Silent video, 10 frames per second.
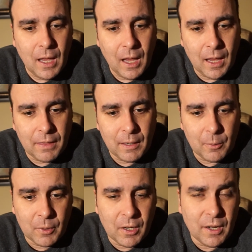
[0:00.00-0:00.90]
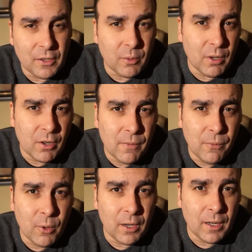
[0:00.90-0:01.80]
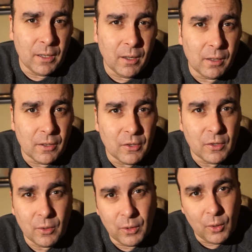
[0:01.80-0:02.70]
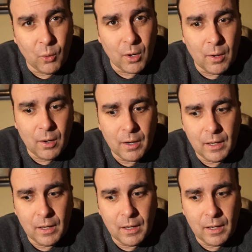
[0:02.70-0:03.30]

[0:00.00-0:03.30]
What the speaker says: and that it would cost $349. So the order